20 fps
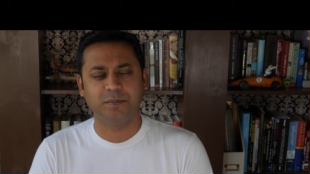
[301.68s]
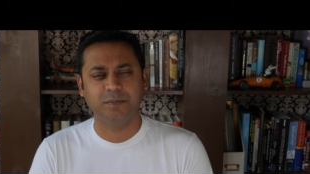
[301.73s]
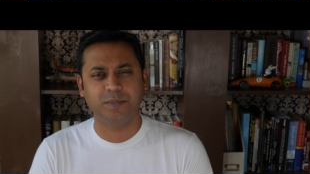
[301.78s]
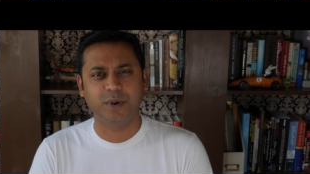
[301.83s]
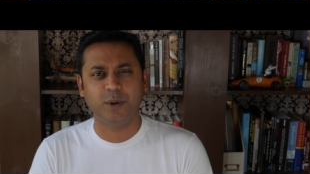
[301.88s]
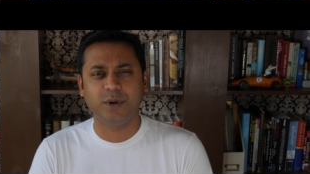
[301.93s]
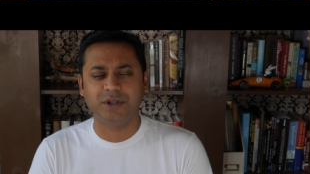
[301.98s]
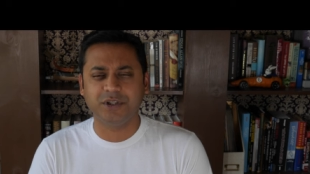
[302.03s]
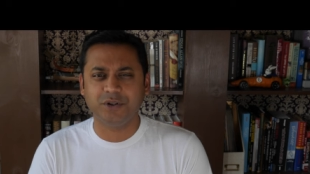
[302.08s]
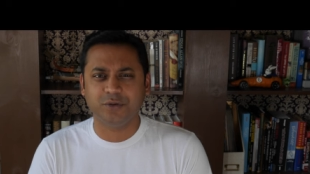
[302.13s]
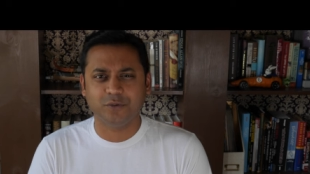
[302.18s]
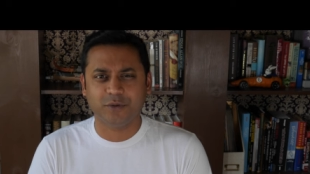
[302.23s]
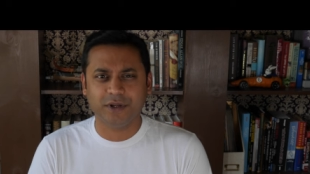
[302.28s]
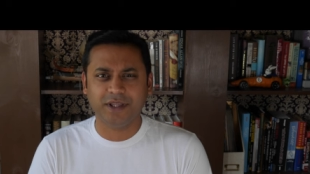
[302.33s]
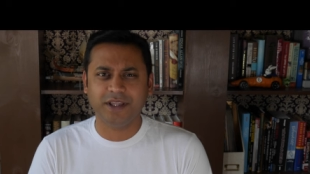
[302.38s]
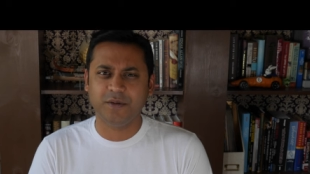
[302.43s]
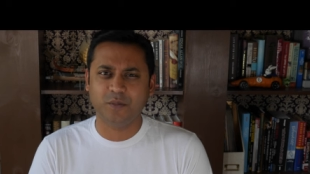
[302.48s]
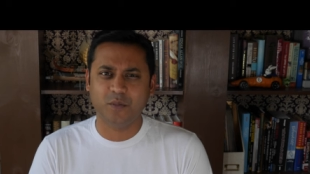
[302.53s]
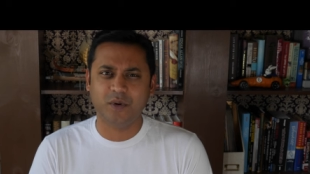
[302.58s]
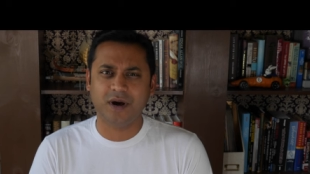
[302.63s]
But what you
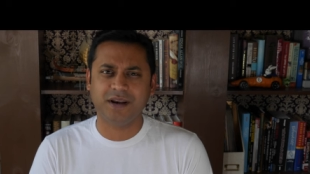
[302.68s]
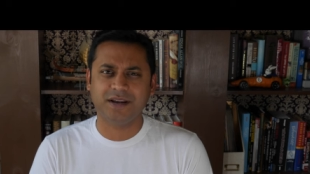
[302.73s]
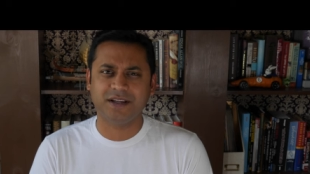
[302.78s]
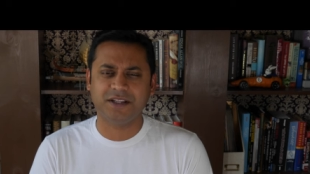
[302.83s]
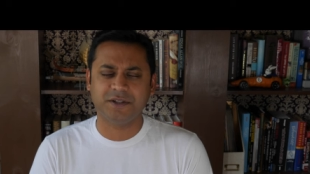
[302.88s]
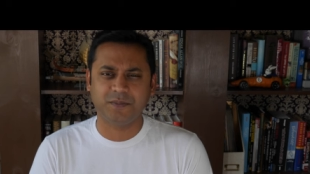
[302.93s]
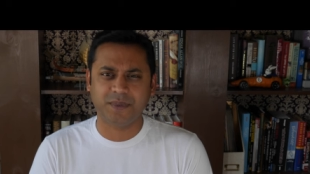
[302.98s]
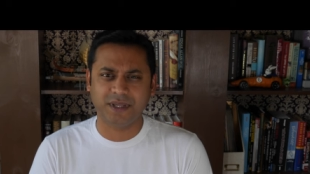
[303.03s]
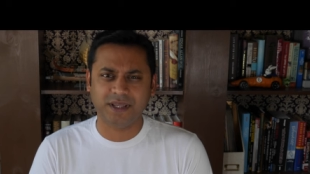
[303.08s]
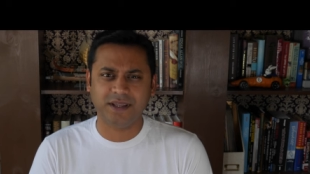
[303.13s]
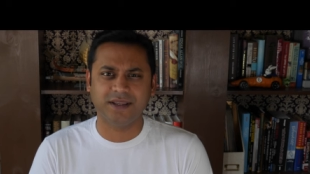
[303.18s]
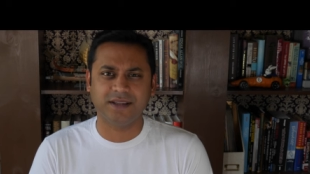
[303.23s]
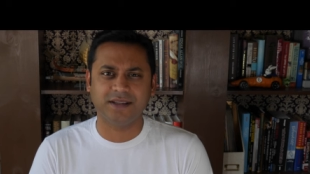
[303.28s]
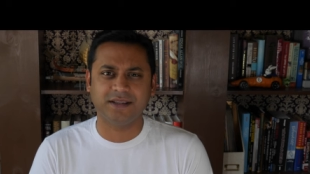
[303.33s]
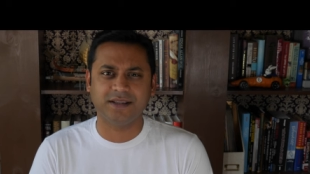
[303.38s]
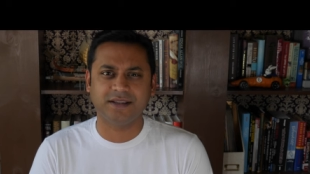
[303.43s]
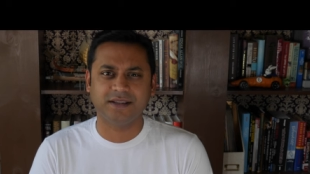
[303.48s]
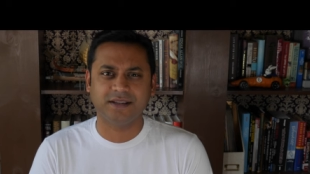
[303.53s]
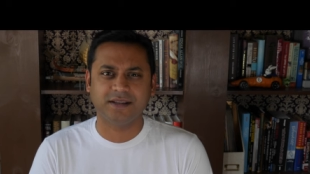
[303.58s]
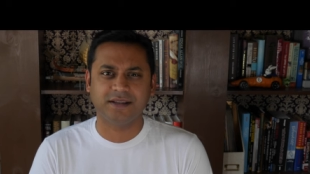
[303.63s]
really want is
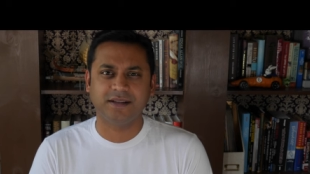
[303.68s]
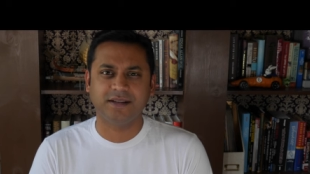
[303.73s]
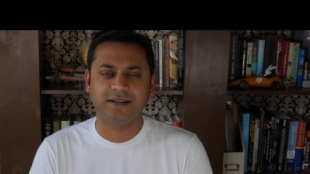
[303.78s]
peace.